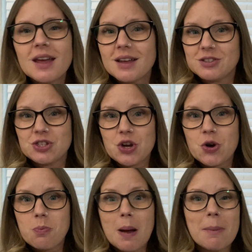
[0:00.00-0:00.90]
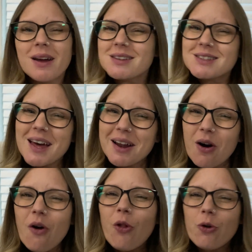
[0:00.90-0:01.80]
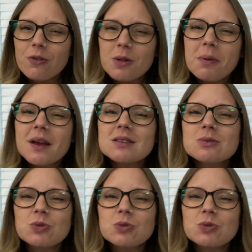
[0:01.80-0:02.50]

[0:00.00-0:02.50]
so my body's kind of all over the place,